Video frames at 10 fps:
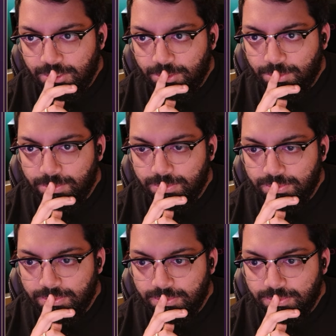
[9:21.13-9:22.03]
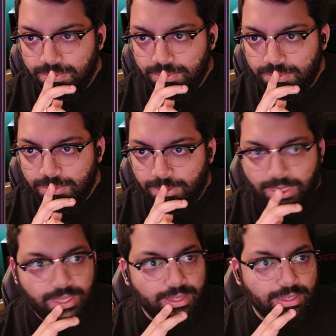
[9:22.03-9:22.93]
Oh,
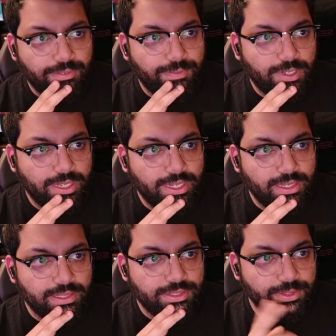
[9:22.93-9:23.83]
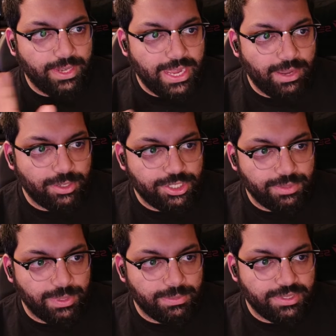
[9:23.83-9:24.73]
okay, that's fine. So now I
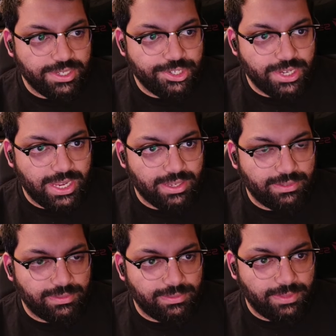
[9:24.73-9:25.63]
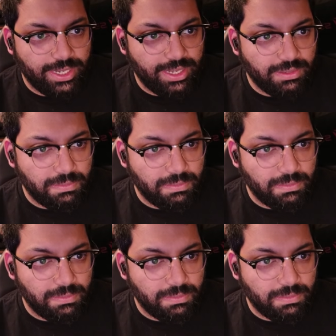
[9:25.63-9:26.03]
should be able to see chat, right?